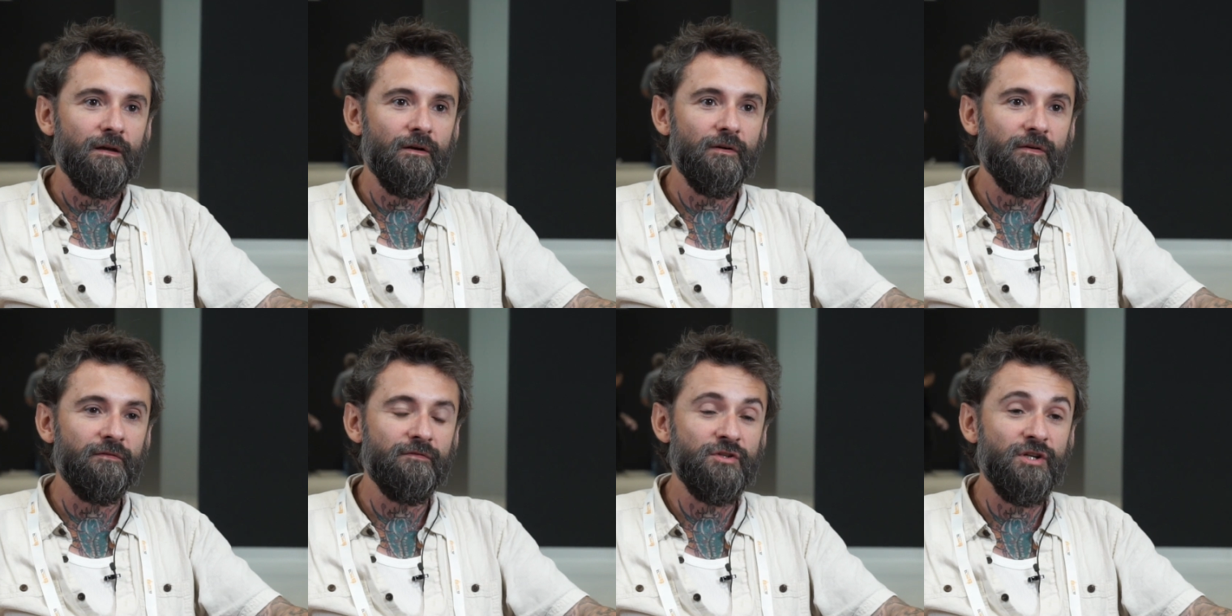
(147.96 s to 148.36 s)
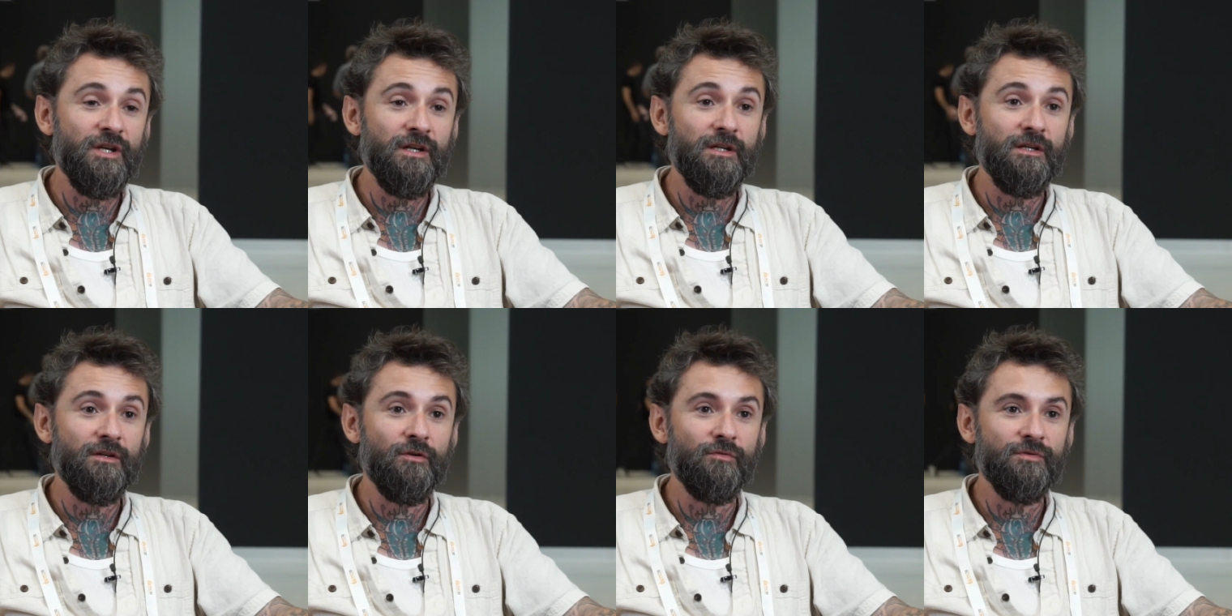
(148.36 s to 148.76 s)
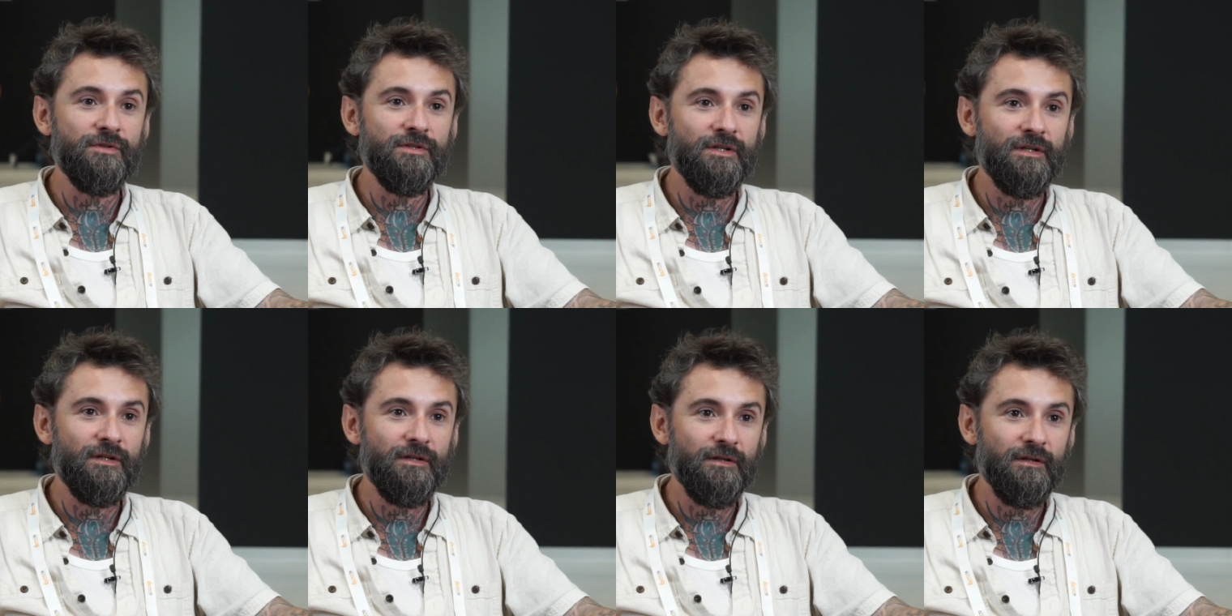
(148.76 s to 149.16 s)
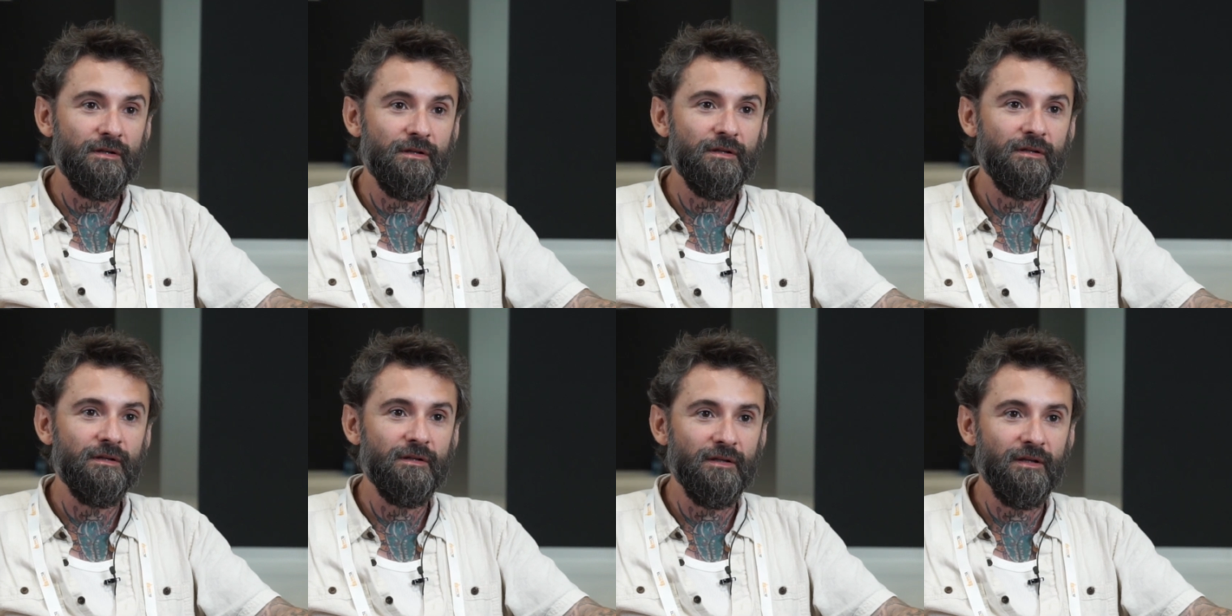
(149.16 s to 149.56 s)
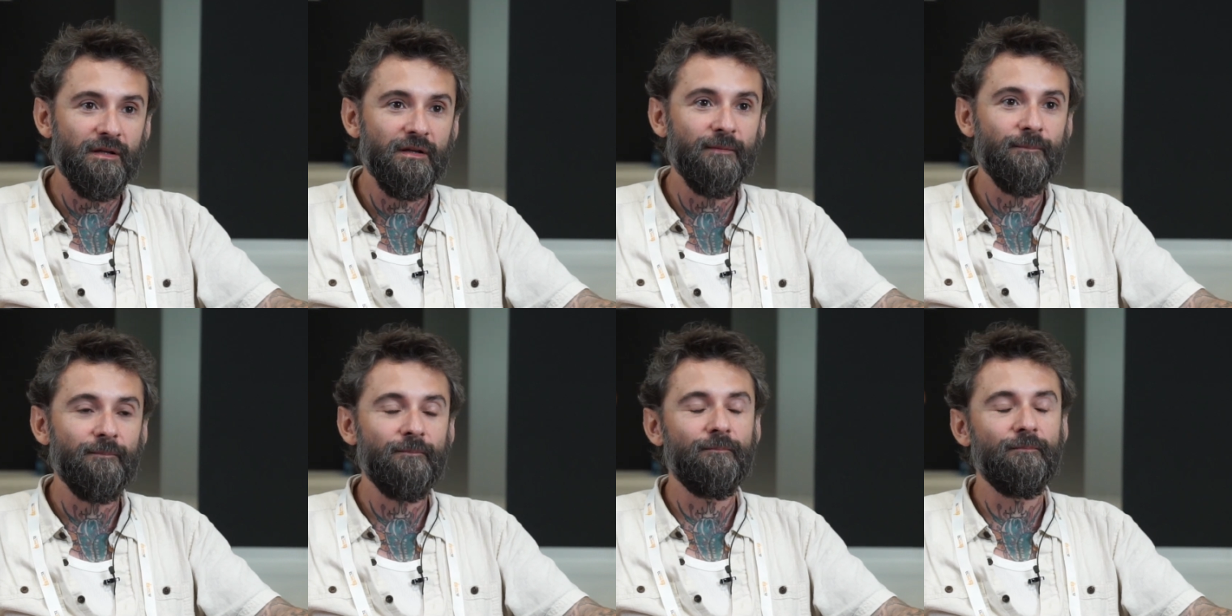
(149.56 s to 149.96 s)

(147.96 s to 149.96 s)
With Giri Ulcer. Yeah.